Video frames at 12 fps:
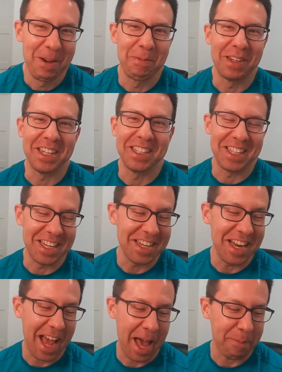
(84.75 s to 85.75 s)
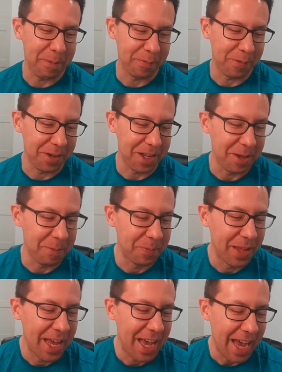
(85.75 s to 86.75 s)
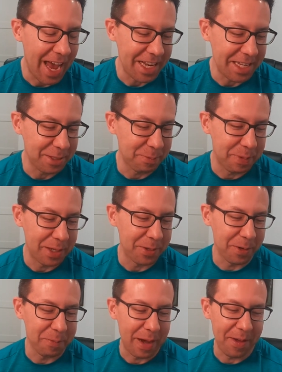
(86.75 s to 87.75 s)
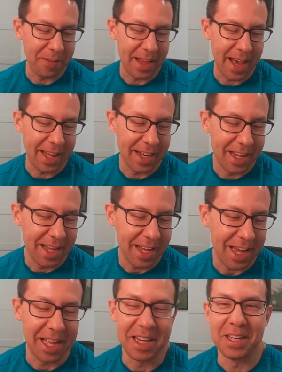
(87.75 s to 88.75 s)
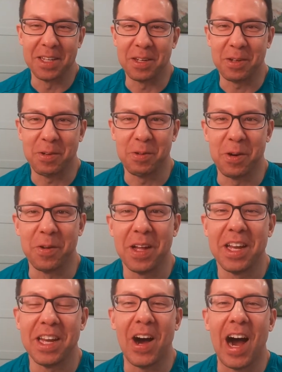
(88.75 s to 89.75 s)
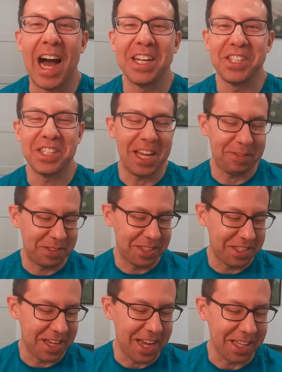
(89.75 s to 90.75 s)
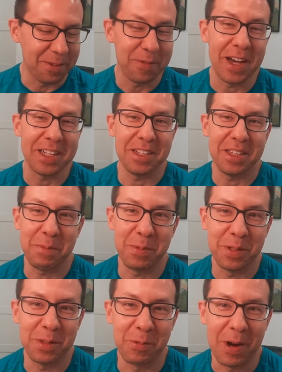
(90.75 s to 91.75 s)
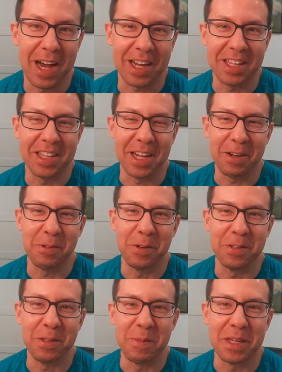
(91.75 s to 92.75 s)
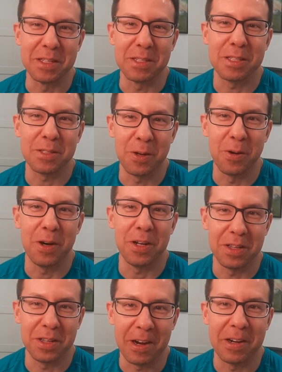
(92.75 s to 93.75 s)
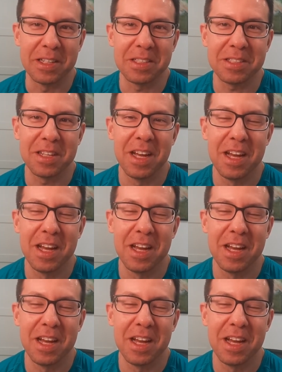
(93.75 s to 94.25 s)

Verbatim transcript: but it didn't happen for him and he's bitter about that. End quote. Now, I just have to say, the fact that they put The Rock in that quote to me is so hilarious,